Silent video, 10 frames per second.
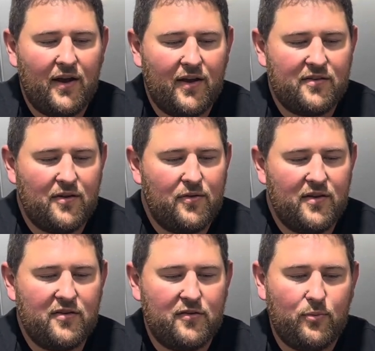So
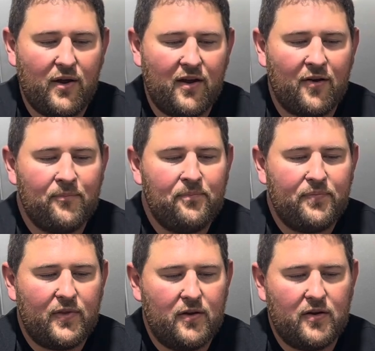this is where
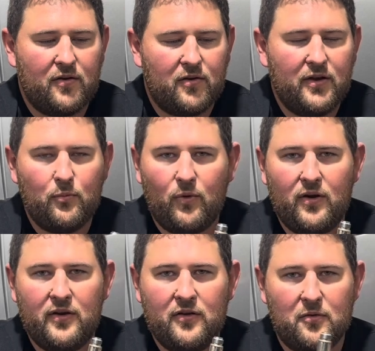you're going to run
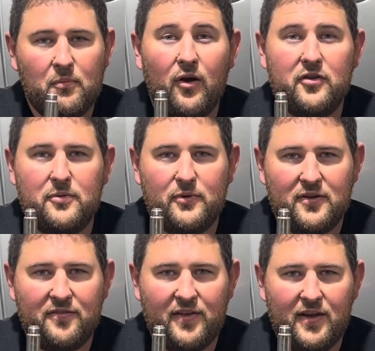one or multiple
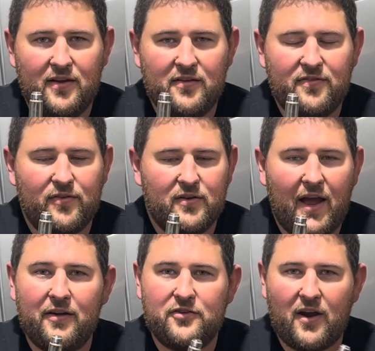of these for
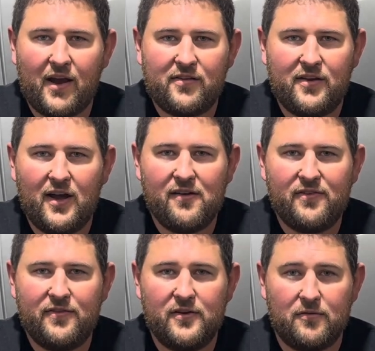downtrack stuff.
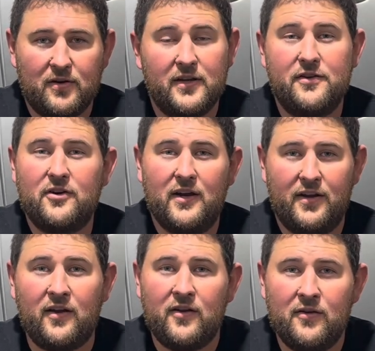If you're really
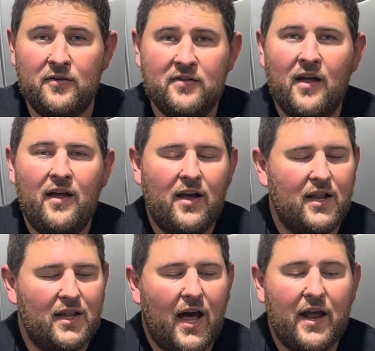trying to use a
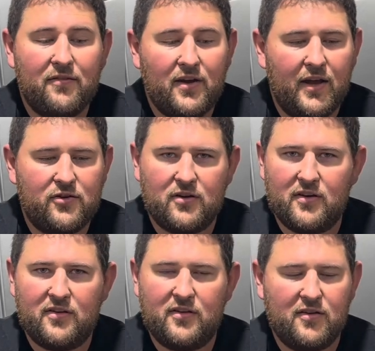lot of
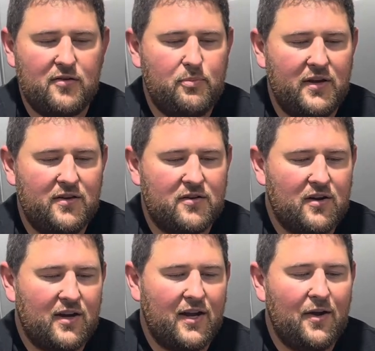nitrous to speed the
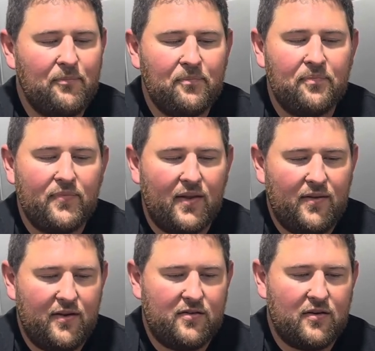truck up,
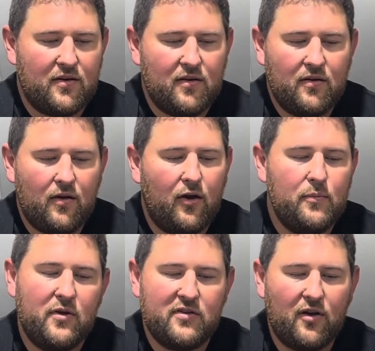these are
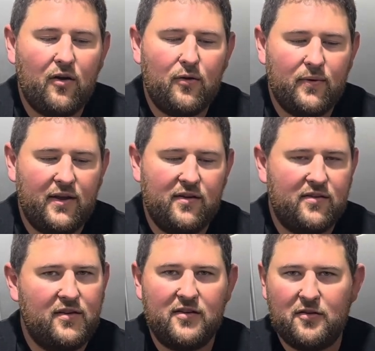almost always,
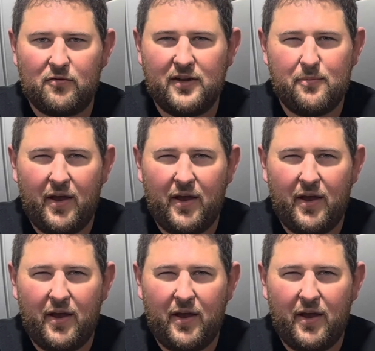doesn't really